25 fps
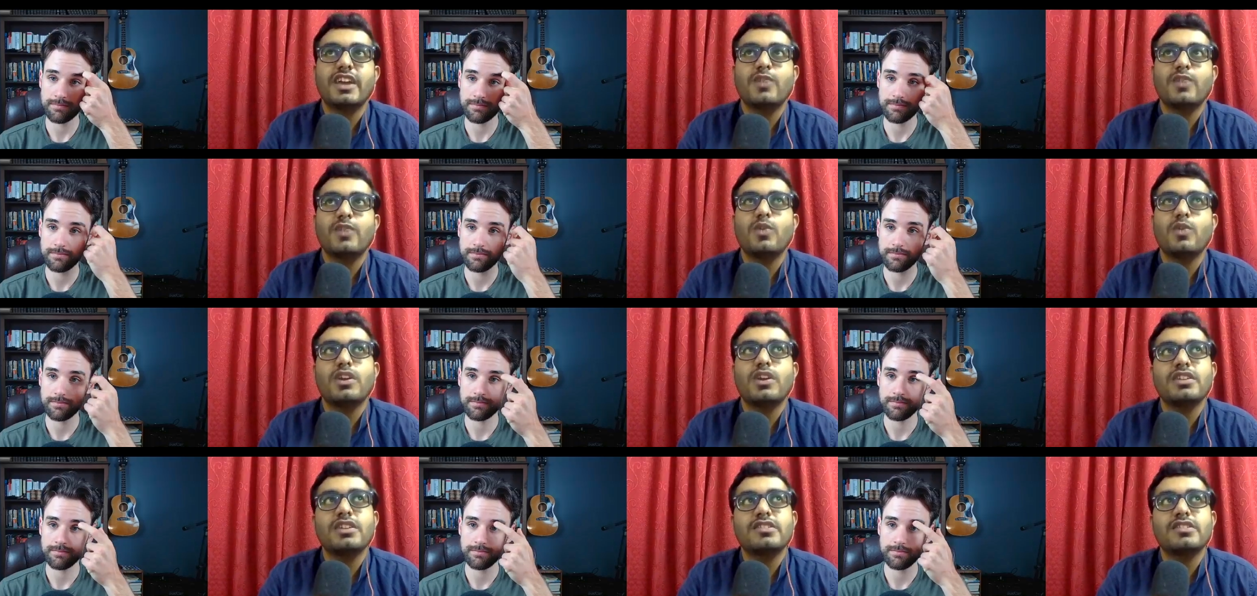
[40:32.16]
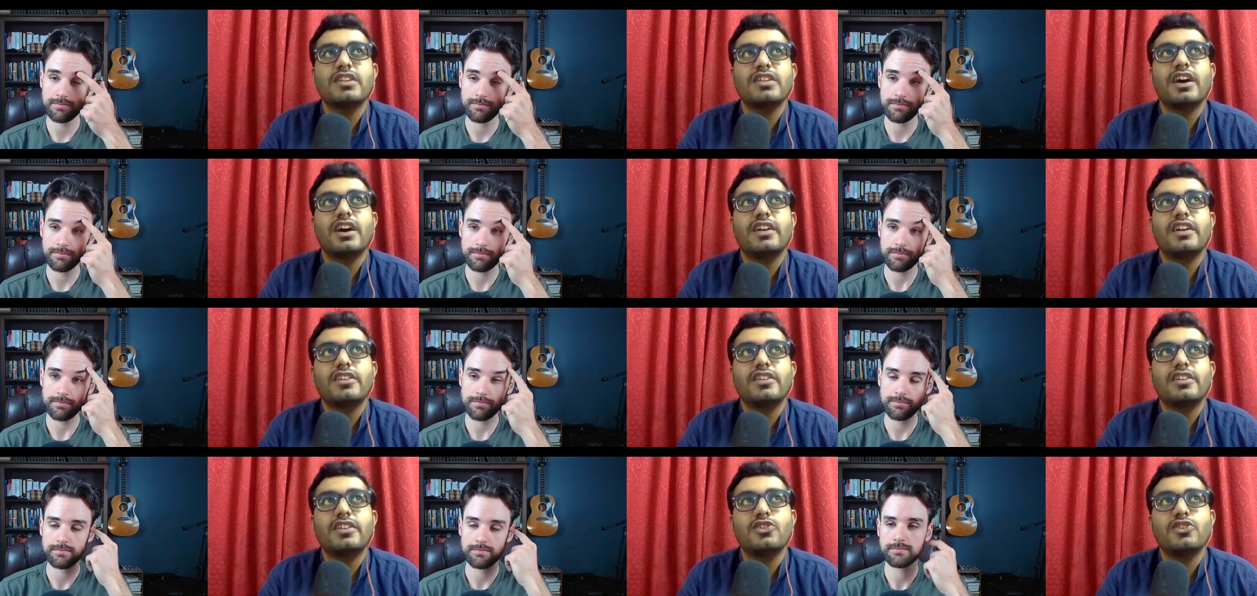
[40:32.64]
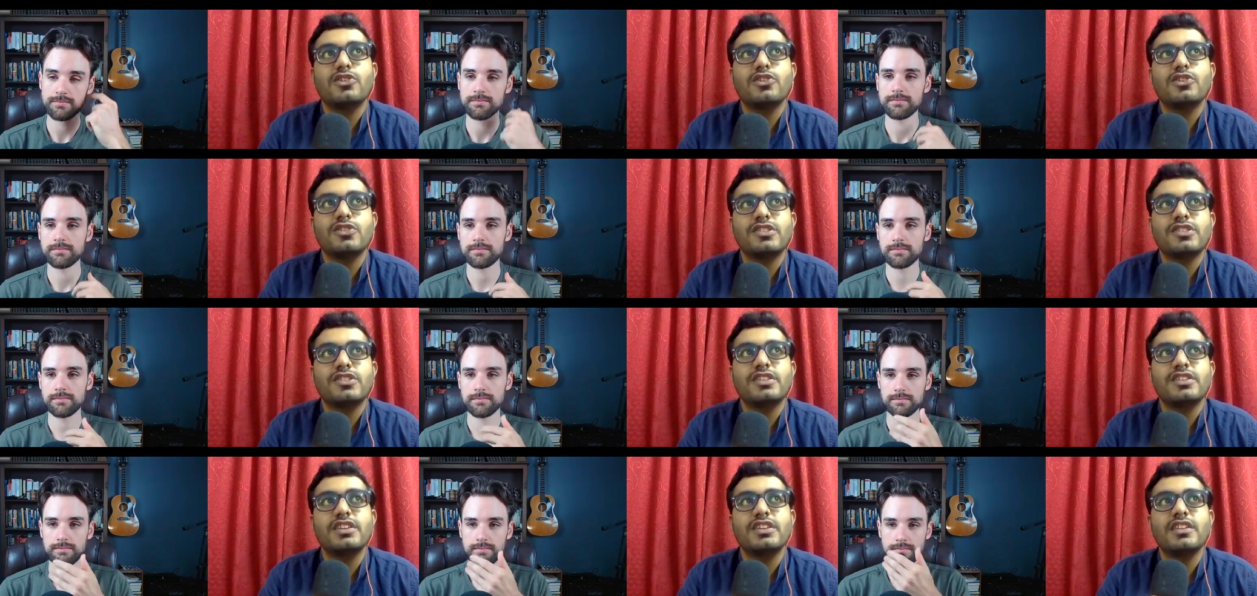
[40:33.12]
Speaker 1: one is that do you
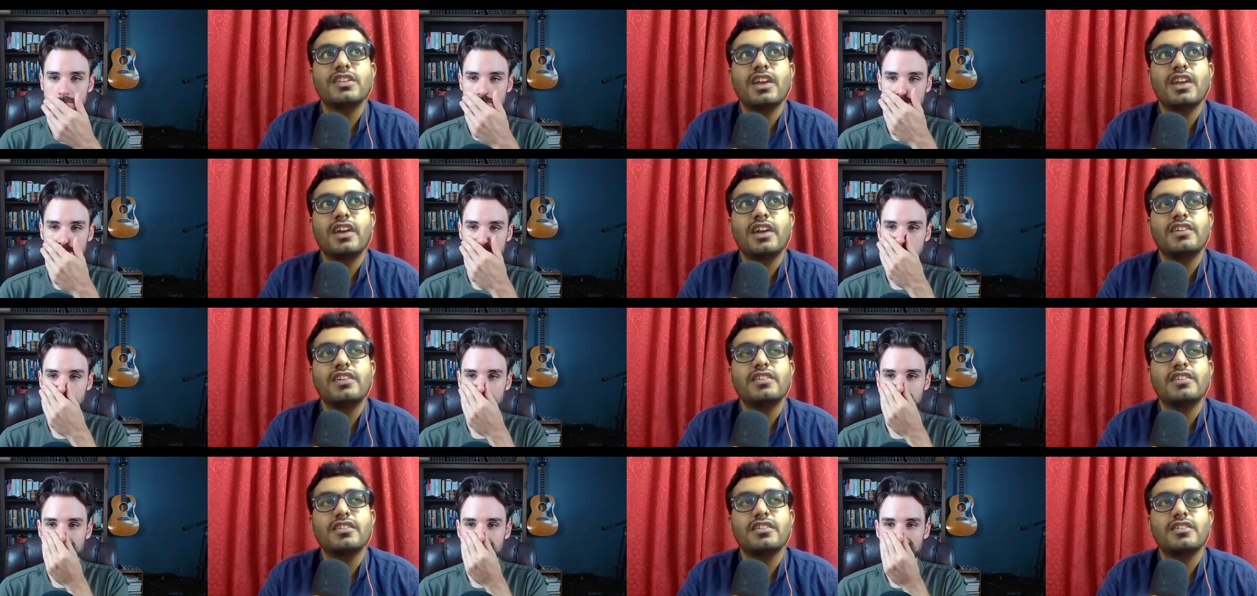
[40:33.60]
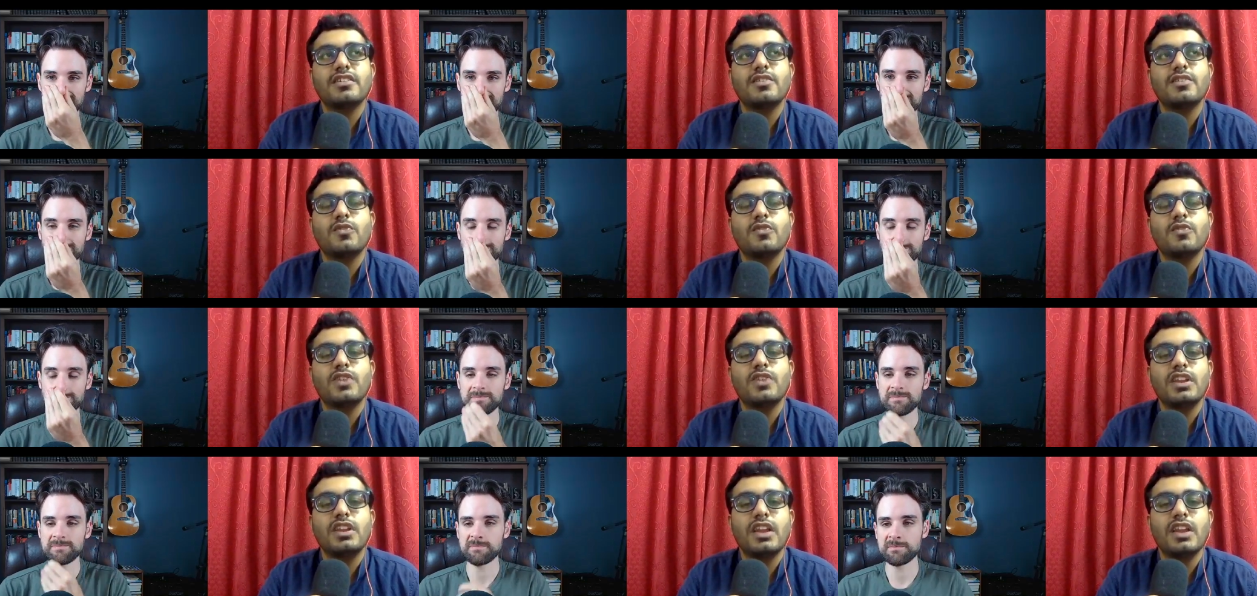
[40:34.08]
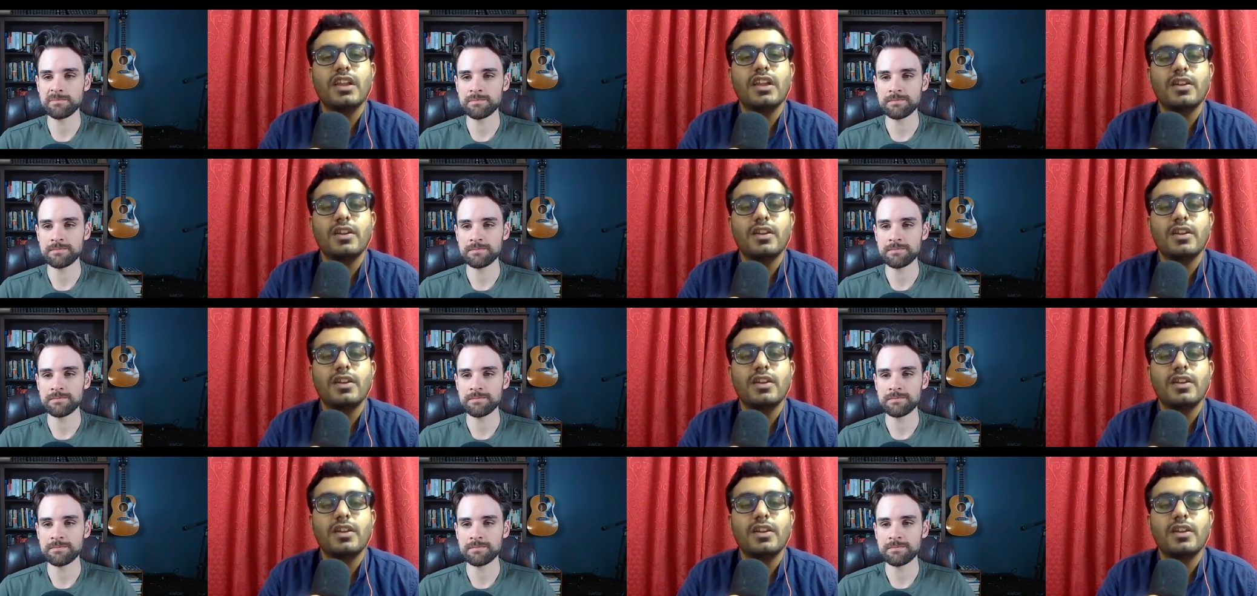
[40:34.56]
see that we'll